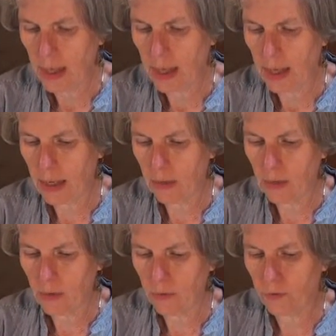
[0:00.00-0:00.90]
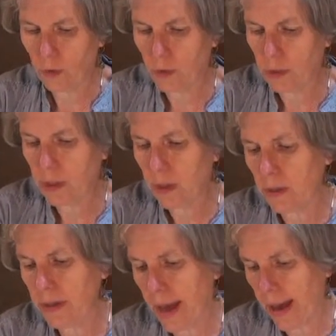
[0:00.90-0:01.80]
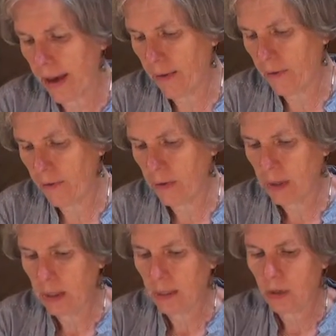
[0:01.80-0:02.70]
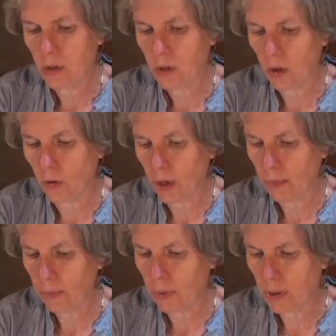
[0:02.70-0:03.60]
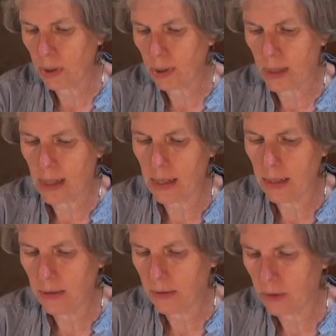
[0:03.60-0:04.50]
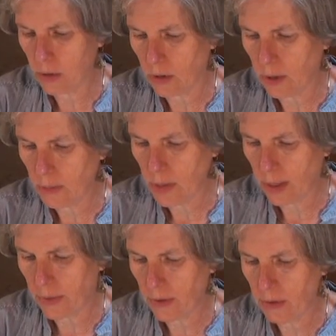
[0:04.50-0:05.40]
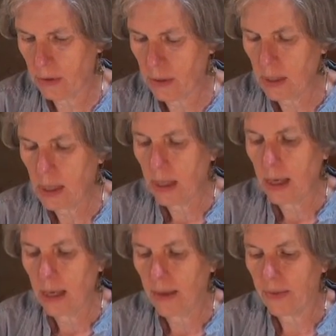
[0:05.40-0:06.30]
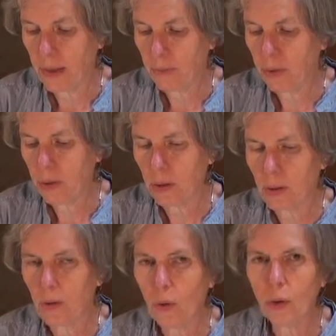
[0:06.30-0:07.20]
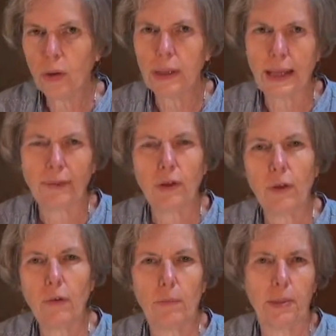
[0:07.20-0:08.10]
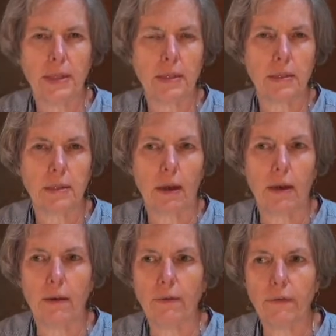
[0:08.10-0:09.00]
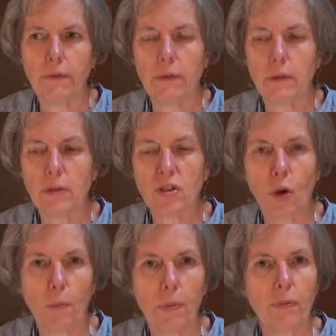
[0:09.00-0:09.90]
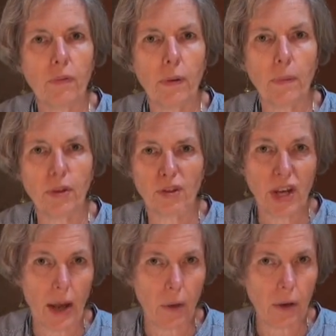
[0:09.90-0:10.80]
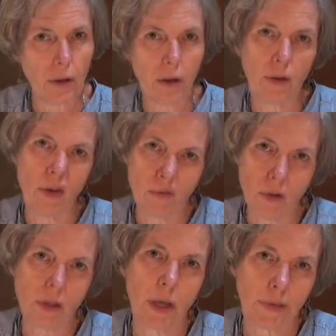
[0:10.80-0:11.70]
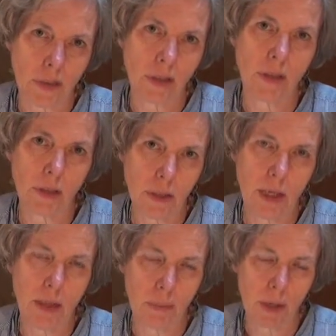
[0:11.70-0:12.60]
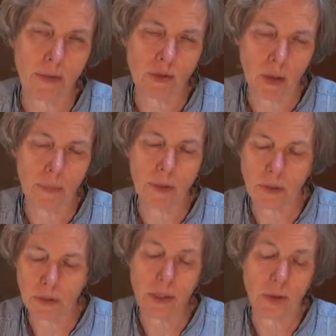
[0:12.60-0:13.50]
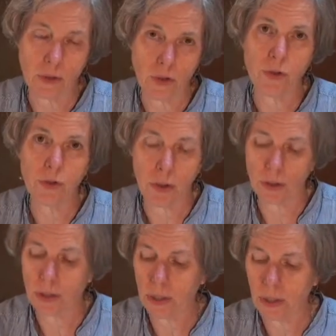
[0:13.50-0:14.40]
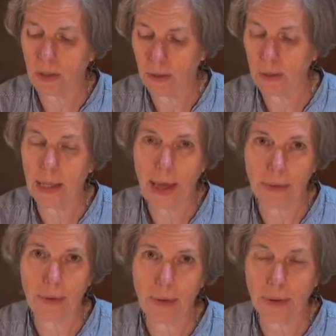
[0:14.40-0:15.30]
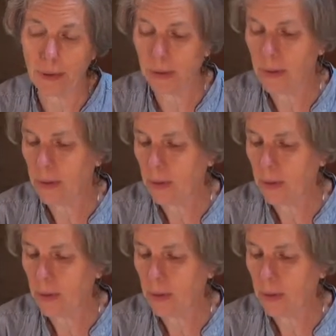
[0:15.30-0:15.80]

and you folded it in half, sewed up one side, sewed up the other, and then put old leftover pieces of soap from your shower. You know, you've always got this little tiny bar of soap that takes you too long to get a lather on your